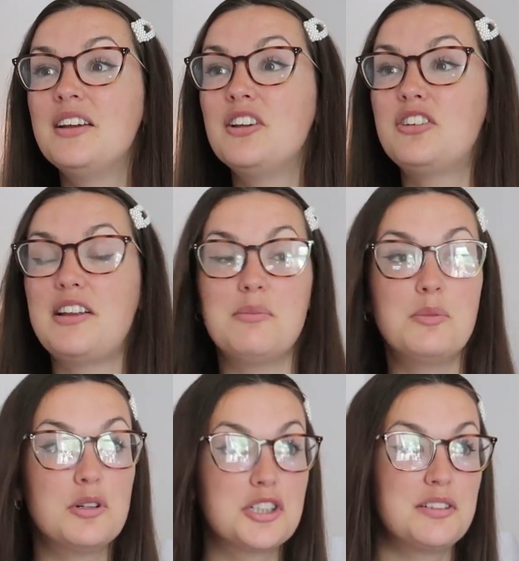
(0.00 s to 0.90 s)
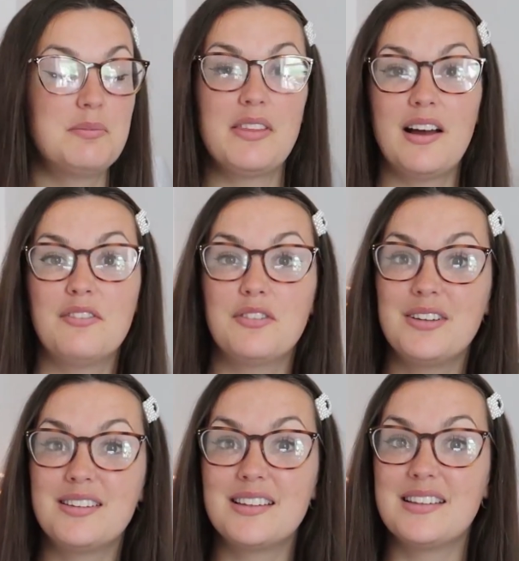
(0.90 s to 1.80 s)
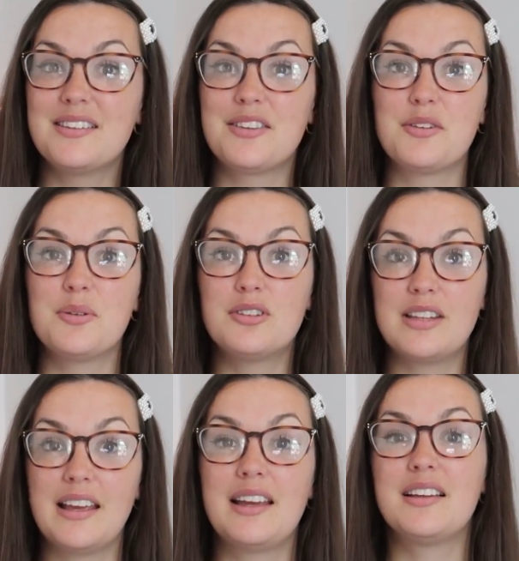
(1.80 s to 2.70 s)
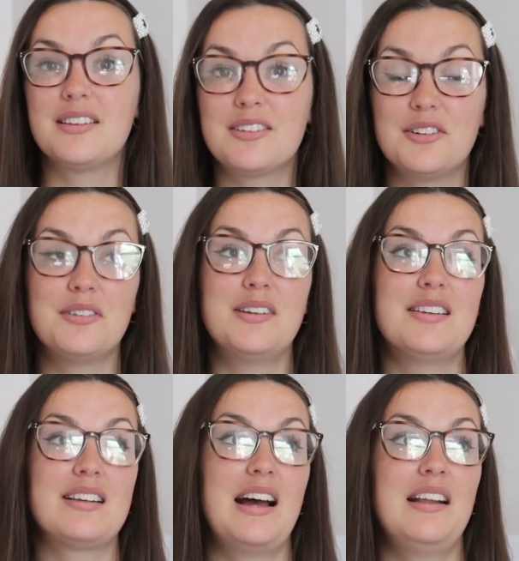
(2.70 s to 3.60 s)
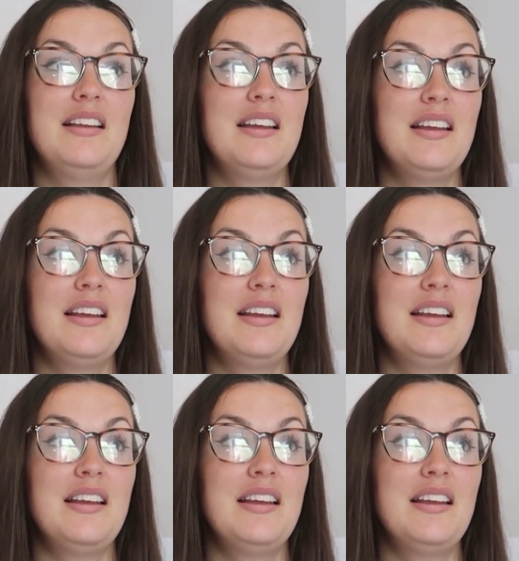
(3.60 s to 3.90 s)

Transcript: shed emotion with our voices through singing and stories. And